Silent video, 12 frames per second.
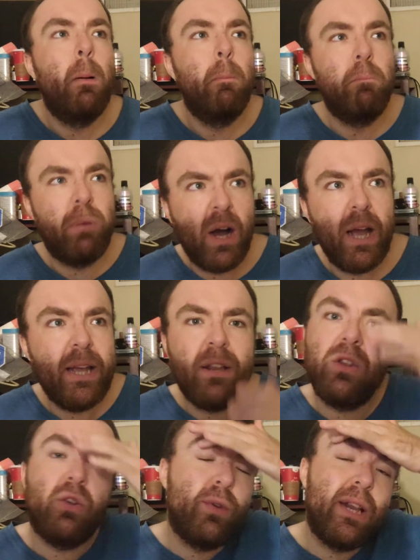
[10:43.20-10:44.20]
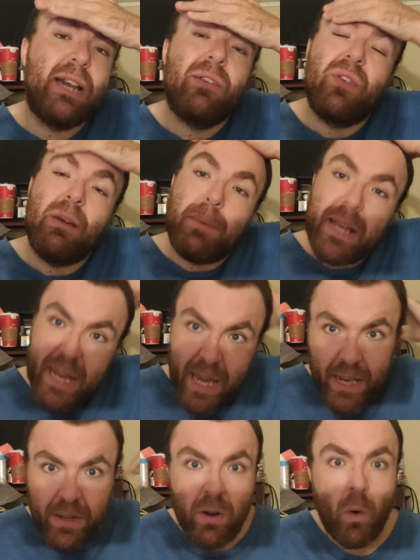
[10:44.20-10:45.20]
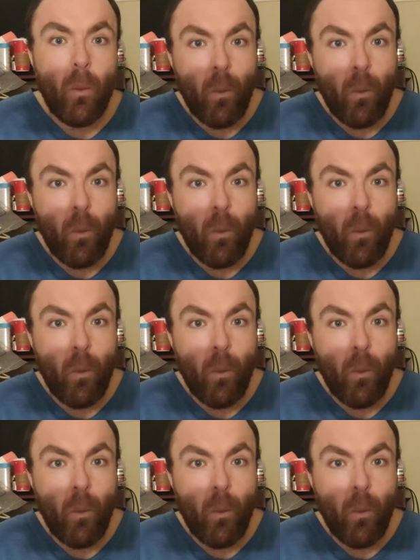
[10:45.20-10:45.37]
but you need a VPN